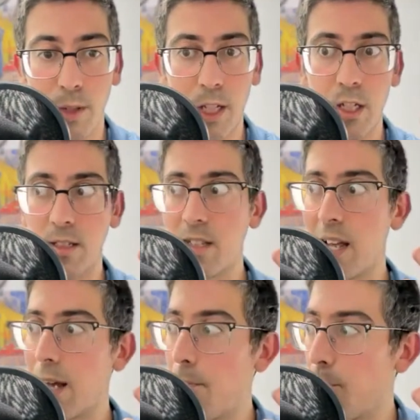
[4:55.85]
because
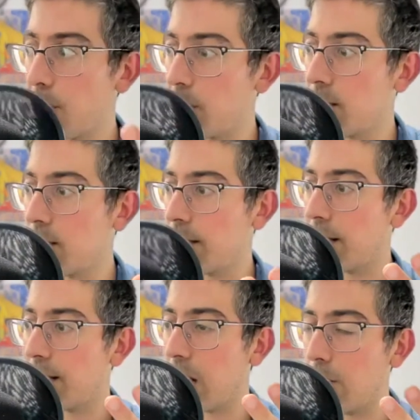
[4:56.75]
a person
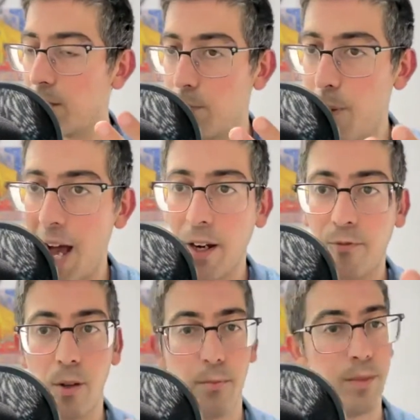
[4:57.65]
that comes back
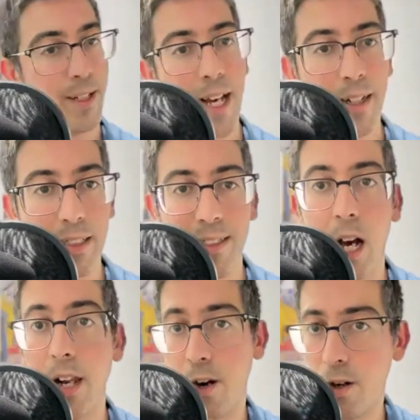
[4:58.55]
from the dead is
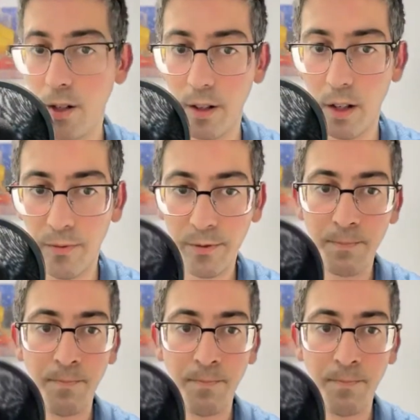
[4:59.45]
unheard of.